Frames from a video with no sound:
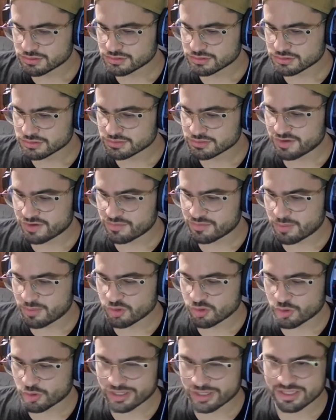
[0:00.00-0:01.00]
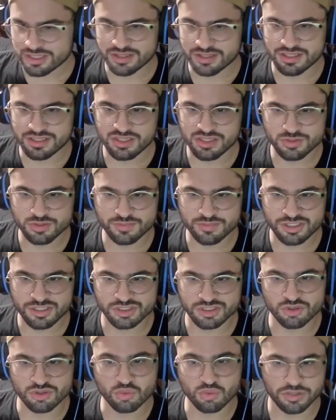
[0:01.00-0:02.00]
If I remember correctly, I think he was
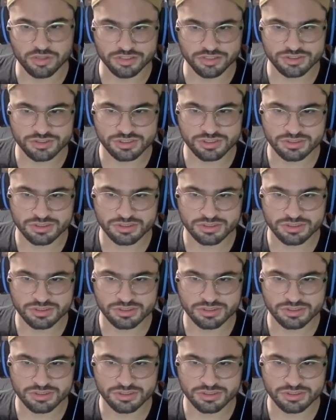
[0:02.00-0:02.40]
mentioned once.